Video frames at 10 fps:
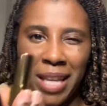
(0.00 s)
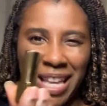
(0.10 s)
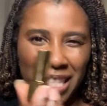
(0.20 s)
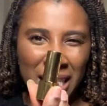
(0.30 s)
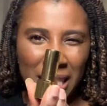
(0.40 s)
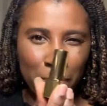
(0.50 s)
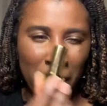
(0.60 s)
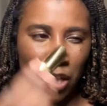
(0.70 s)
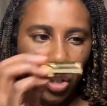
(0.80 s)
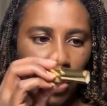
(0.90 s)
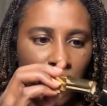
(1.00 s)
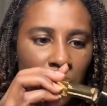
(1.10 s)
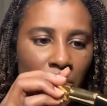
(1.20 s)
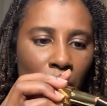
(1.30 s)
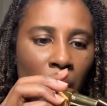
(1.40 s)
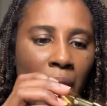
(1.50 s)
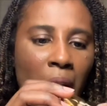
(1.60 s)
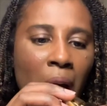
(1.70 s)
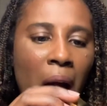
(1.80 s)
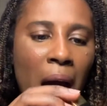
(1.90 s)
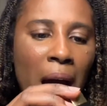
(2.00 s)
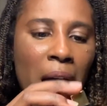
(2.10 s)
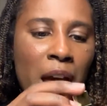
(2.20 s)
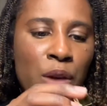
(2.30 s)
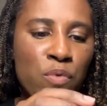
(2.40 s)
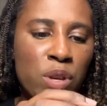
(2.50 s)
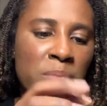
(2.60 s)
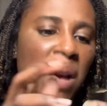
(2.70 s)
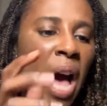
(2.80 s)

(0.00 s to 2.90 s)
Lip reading: it's special. So I would